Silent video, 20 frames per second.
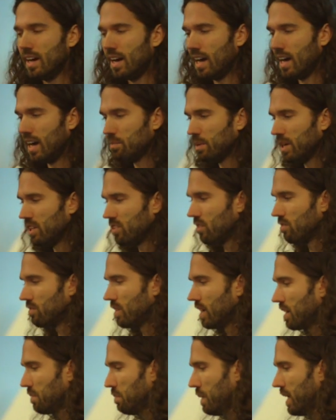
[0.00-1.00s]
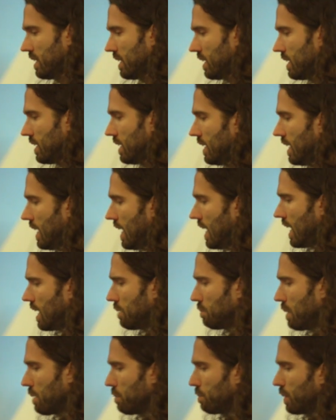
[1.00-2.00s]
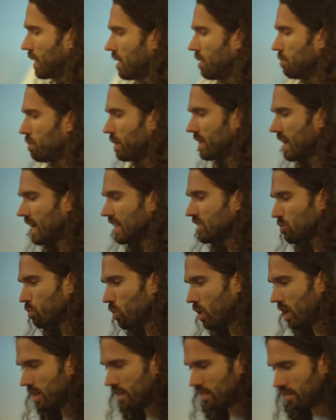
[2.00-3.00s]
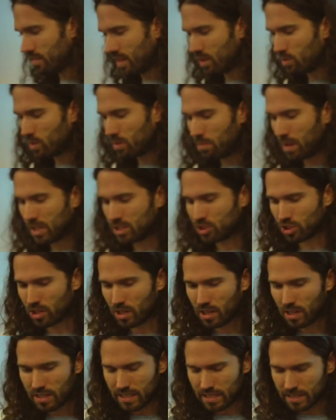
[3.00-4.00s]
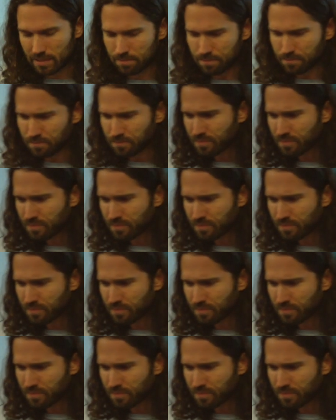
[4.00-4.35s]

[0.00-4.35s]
I don't recommend it. But that's what they would munch on.